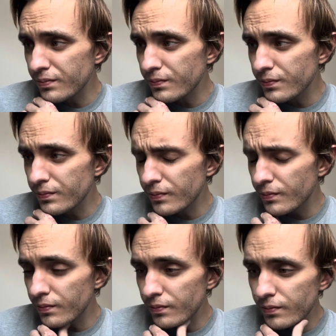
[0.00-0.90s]

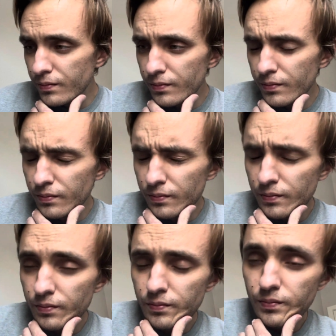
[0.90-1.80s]

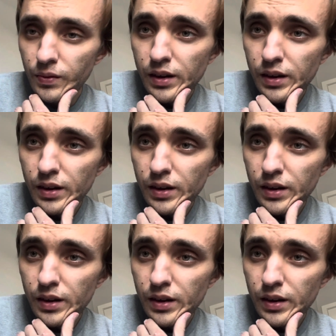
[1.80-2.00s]
[no speech]